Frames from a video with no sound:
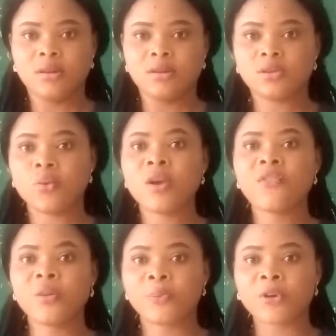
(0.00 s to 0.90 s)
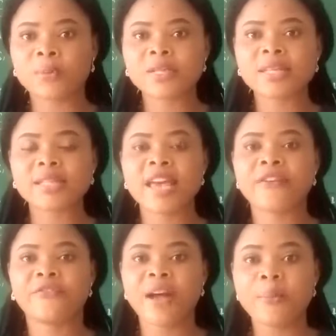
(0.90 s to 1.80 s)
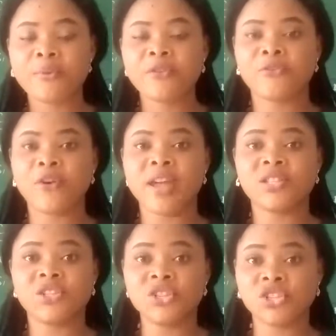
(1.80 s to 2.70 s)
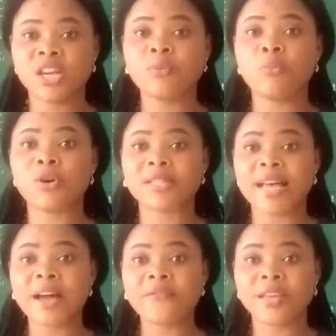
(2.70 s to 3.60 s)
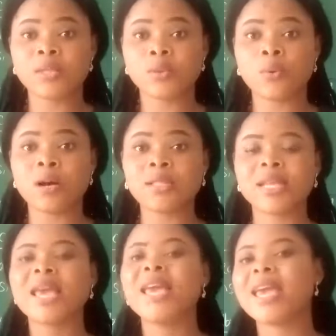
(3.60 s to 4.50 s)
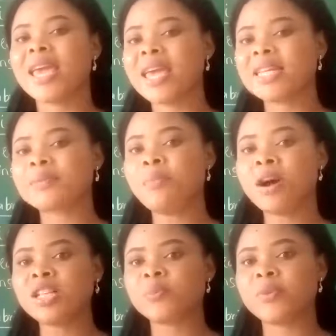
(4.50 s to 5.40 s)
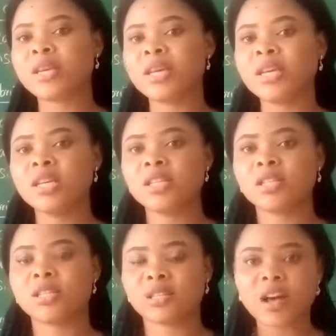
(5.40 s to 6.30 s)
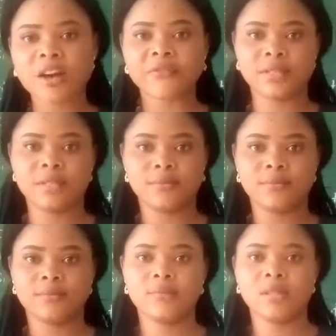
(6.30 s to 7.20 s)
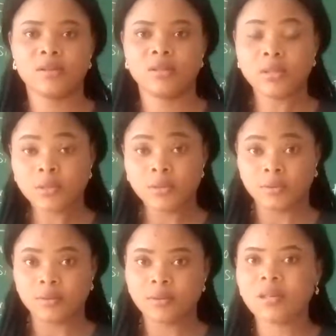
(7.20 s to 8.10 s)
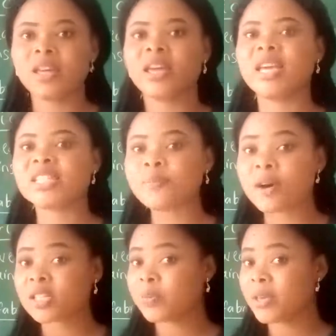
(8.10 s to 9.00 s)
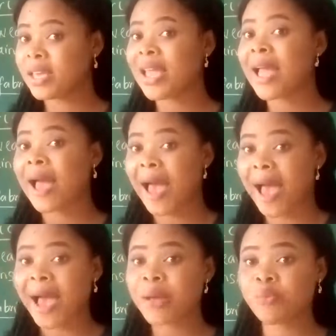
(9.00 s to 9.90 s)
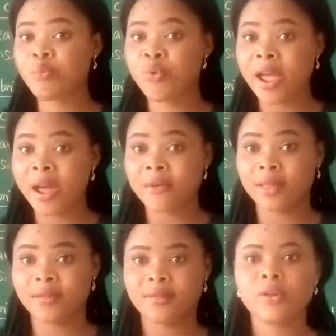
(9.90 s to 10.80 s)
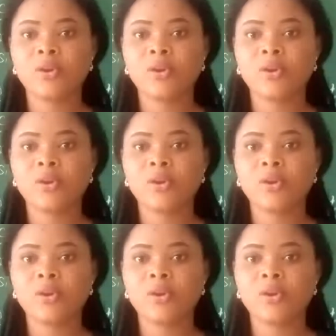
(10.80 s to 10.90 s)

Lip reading: So one of the properties a fabric for a t-shirt must have is what? It must be soft. 2. It must be hard wearing.